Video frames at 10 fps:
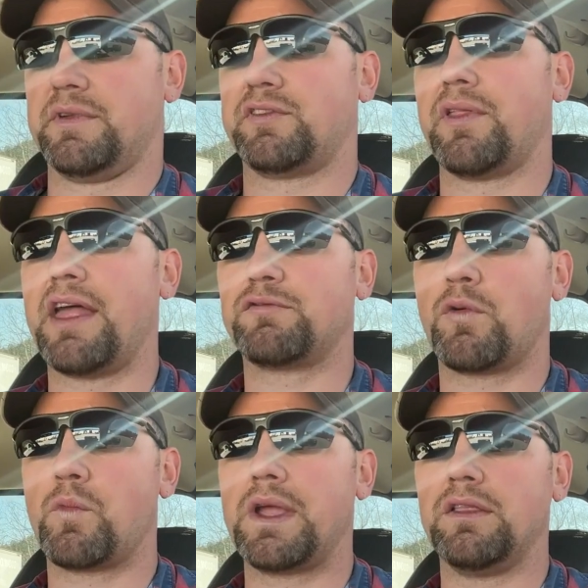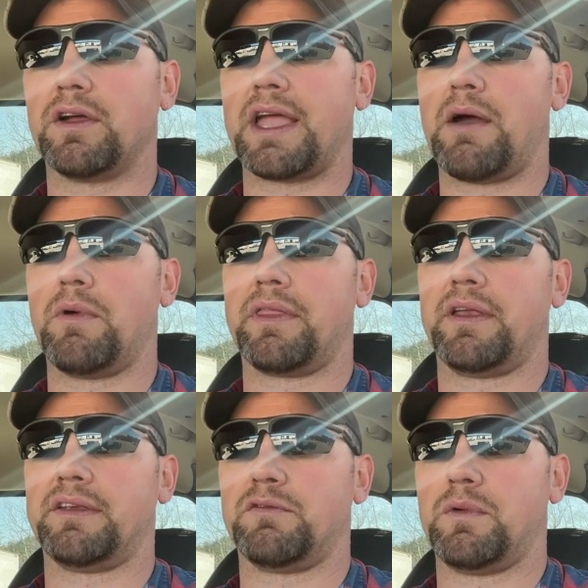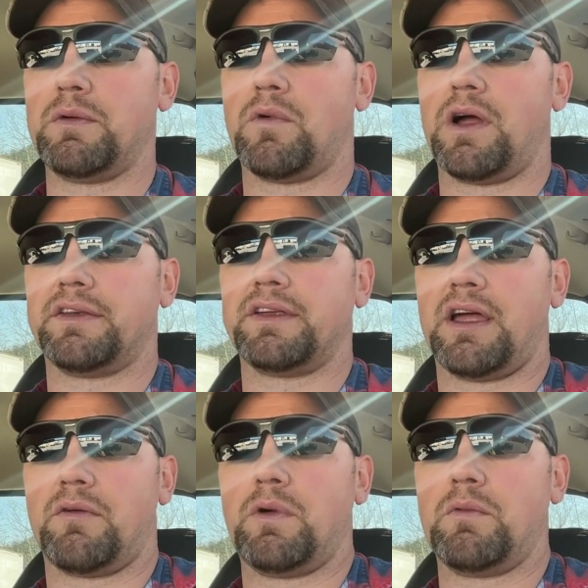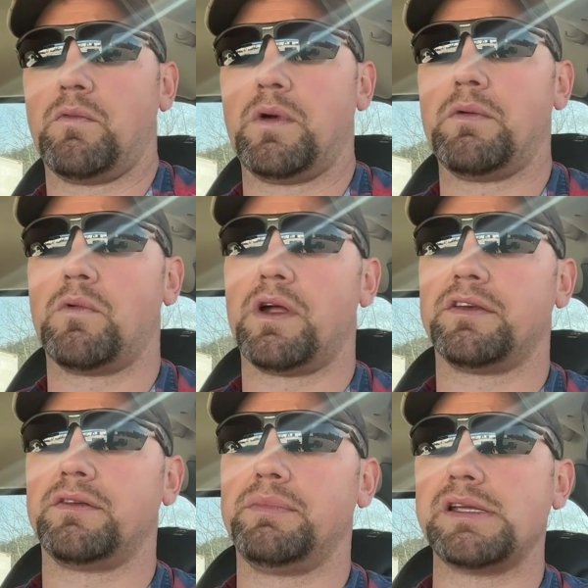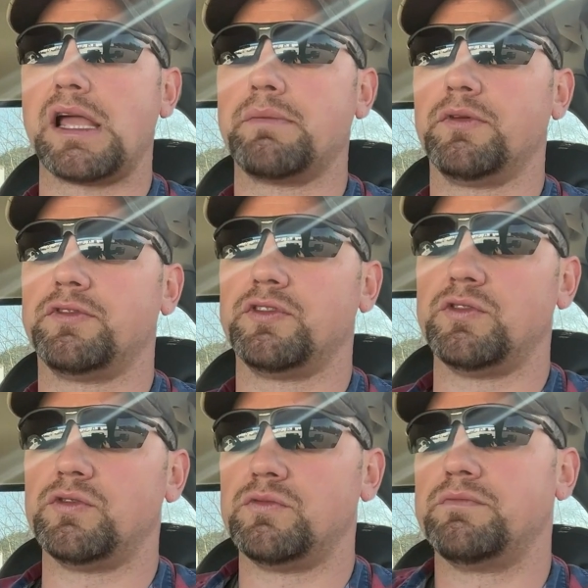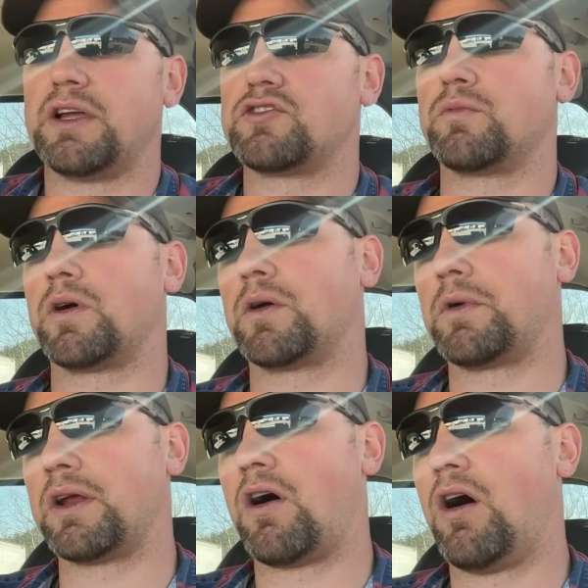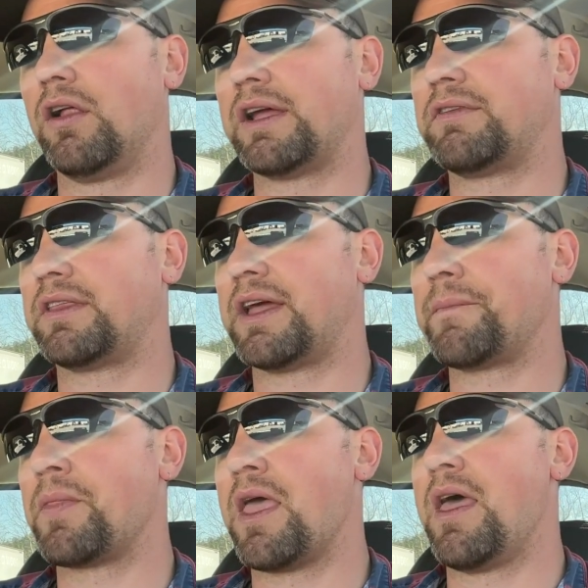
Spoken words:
So that's what we look at with it, is we want to be able to make sure we can haul everything,